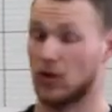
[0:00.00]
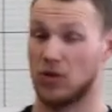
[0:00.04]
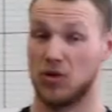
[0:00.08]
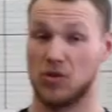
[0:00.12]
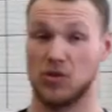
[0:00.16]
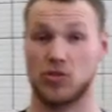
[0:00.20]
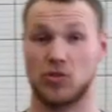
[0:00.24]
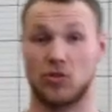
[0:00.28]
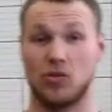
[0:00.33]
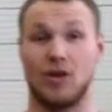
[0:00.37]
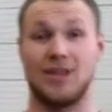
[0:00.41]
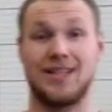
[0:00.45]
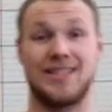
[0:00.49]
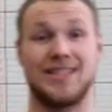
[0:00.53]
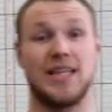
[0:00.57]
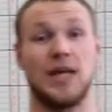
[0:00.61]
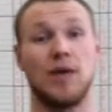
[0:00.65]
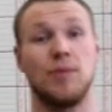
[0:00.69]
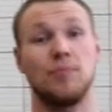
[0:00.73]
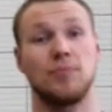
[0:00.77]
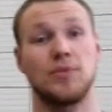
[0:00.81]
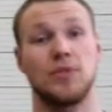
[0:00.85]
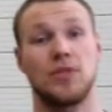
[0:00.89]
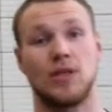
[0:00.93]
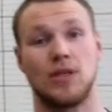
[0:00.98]
Also
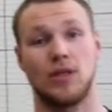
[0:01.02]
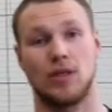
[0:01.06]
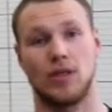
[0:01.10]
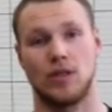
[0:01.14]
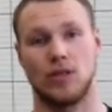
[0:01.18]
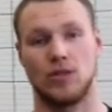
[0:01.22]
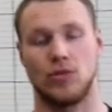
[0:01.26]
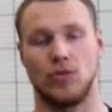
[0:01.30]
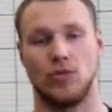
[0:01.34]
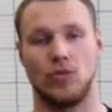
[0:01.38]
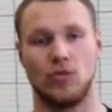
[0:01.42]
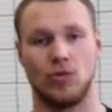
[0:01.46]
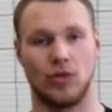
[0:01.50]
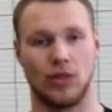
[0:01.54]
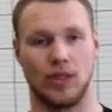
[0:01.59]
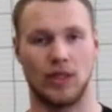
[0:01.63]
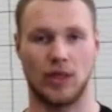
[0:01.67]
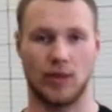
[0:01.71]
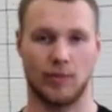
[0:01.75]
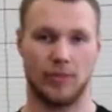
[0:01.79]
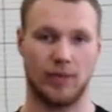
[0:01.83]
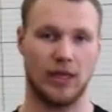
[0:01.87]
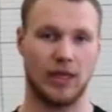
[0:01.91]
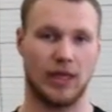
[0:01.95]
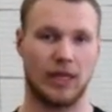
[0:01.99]
attempt to do a
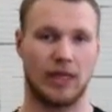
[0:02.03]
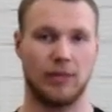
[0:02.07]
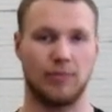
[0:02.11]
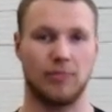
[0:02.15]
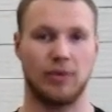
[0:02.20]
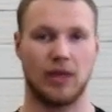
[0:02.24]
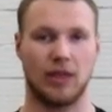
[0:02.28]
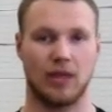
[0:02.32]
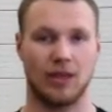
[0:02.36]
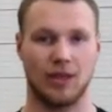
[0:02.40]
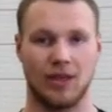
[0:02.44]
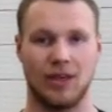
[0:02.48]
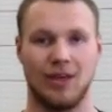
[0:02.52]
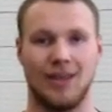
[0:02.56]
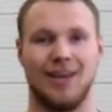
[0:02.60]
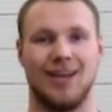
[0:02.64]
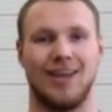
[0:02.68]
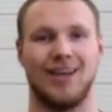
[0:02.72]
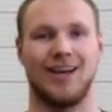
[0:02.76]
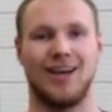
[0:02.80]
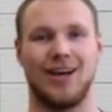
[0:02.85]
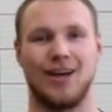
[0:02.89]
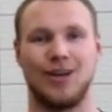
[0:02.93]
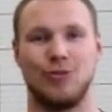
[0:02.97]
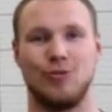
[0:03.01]
little bit of kipping,
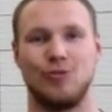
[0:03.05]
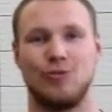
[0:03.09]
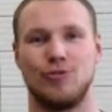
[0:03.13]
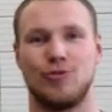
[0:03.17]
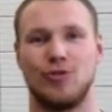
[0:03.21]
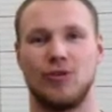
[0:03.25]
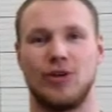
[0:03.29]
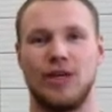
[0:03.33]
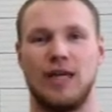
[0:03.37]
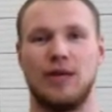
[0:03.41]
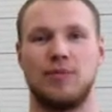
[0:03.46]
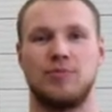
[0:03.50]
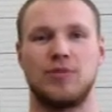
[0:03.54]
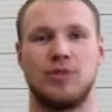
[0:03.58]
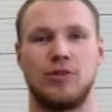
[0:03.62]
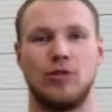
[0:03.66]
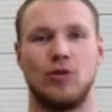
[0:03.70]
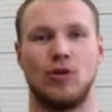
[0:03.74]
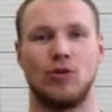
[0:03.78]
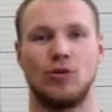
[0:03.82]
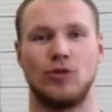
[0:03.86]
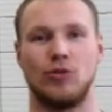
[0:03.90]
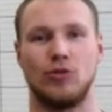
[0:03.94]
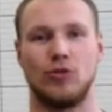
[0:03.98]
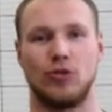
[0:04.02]
use your hips,
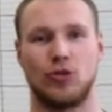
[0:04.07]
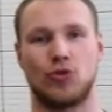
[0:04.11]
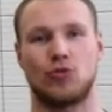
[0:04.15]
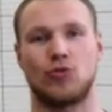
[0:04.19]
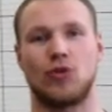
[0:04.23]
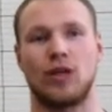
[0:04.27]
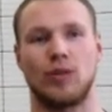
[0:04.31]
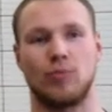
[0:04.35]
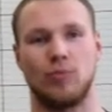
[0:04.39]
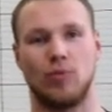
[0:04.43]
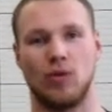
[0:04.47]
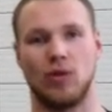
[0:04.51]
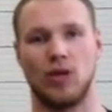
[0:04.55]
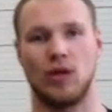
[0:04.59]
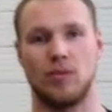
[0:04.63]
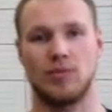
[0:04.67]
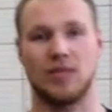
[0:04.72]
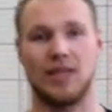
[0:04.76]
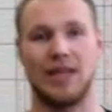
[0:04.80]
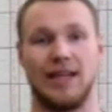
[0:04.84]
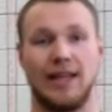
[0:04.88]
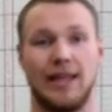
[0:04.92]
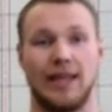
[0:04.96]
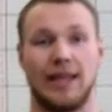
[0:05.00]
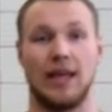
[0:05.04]
don't do strict
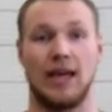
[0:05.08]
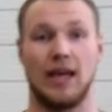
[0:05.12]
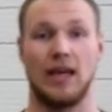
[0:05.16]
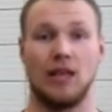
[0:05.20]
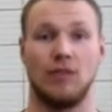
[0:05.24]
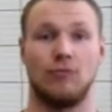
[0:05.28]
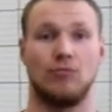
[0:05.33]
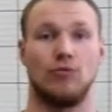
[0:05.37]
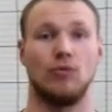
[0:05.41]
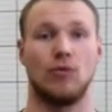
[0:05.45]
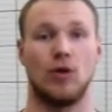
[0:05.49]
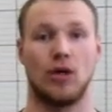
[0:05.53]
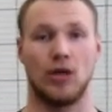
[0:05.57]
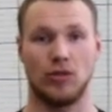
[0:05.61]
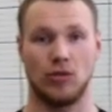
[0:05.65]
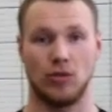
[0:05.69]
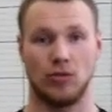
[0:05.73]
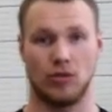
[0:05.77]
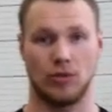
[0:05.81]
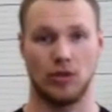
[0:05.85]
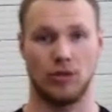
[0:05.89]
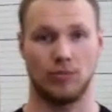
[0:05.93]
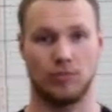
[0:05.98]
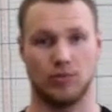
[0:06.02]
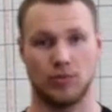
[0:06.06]
pull-ups, and again, if you are
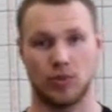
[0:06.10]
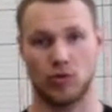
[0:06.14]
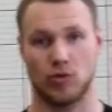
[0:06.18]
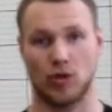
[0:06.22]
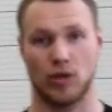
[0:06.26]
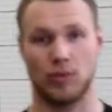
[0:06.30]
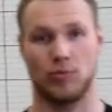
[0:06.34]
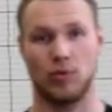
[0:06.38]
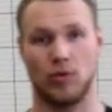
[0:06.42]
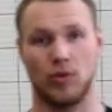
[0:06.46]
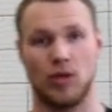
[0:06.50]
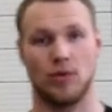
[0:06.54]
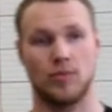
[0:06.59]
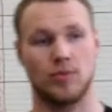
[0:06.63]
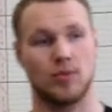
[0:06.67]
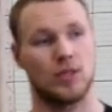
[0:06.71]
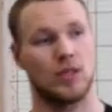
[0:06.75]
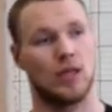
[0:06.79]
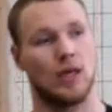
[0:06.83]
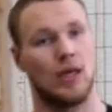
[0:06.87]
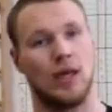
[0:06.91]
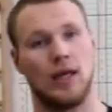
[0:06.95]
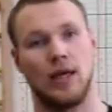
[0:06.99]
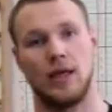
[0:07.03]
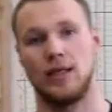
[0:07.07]
doing the strict
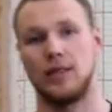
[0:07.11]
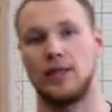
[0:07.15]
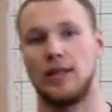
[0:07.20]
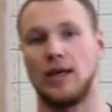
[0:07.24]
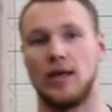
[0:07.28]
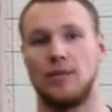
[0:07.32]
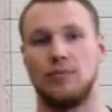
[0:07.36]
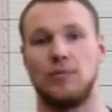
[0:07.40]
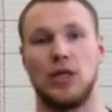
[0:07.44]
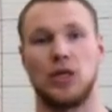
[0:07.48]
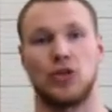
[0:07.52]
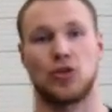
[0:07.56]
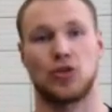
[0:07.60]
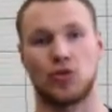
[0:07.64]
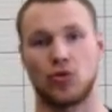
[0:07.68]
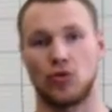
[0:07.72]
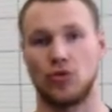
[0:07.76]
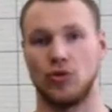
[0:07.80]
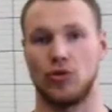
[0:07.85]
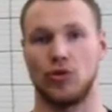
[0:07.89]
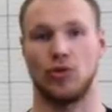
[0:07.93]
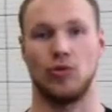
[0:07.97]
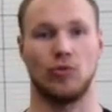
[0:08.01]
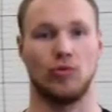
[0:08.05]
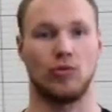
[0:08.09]
pull-ups, then make
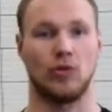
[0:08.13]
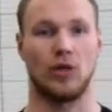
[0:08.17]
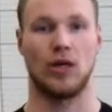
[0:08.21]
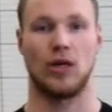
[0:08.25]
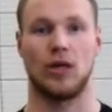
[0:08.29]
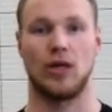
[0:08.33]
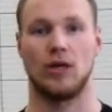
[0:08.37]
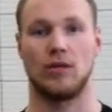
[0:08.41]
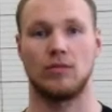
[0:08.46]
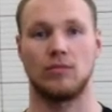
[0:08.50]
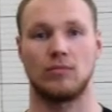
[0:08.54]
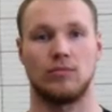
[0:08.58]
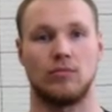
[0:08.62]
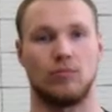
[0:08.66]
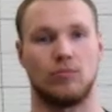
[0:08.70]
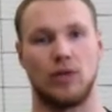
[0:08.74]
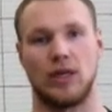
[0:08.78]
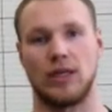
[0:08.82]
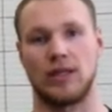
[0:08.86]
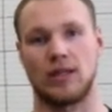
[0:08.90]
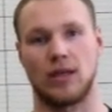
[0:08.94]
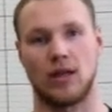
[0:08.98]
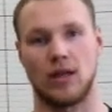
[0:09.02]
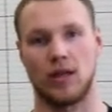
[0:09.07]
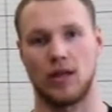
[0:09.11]
sure you
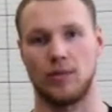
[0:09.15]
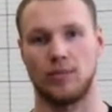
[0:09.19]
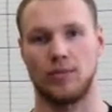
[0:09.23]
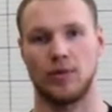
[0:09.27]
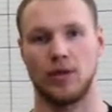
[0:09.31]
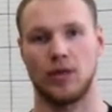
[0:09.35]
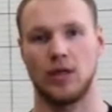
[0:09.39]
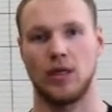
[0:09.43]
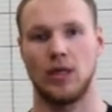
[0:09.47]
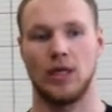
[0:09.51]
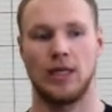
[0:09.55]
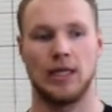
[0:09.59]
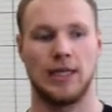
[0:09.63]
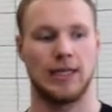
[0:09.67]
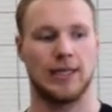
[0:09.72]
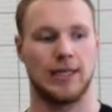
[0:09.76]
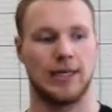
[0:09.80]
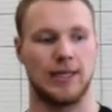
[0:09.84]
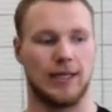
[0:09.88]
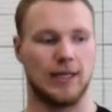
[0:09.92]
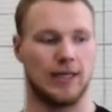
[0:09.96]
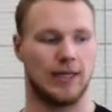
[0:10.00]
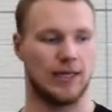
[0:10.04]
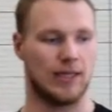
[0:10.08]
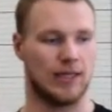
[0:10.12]
break that up.
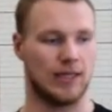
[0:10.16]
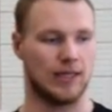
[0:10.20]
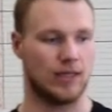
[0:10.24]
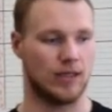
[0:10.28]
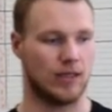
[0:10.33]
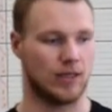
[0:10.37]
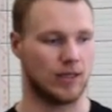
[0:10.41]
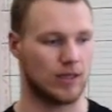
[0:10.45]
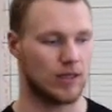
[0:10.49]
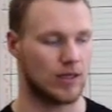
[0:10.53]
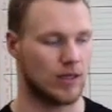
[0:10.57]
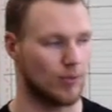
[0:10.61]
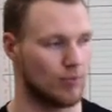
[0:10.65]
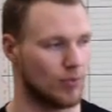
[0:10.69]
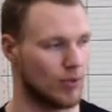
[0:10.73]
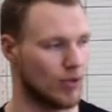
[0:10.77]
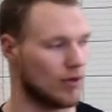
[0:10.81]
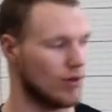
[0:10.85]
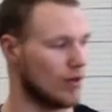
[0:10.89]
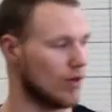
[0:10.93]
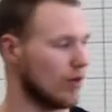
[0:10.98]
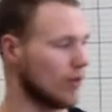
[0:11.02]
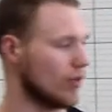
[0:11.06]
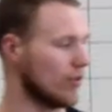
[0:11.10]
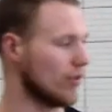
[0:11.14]
A
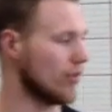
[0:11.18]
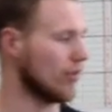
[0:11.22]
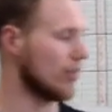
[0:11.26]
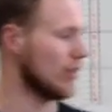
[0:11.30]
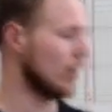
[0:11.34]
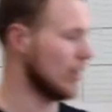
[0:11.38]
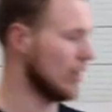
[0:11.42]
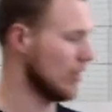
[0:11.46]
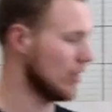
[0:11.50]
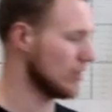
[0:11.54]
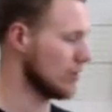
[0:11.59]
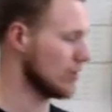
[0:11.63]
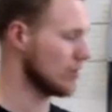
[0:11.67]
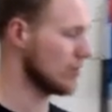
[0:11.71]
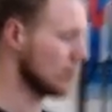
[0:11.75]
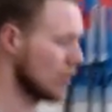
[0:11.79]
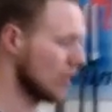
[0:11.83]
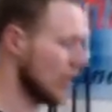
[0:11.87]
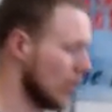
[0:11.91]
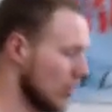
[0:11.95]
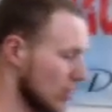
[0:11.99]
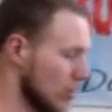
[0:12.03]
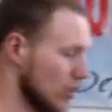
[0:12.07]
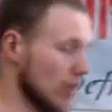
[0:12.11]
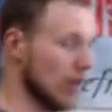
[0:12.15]
couple of other things,
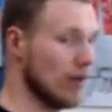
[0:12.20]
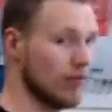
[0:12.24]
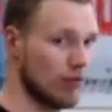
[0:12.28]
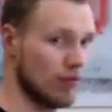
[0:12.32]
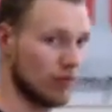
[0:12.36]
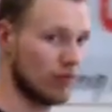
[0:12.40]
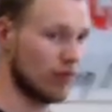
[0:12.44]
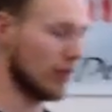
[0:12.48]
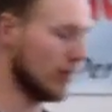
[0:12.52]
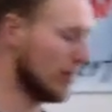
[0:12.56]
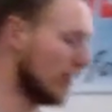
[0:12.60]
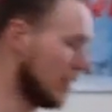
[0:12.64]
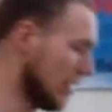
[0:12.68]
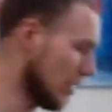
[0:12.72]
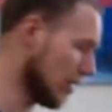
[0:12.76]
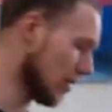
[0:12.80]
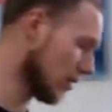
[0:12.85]
I actually have it written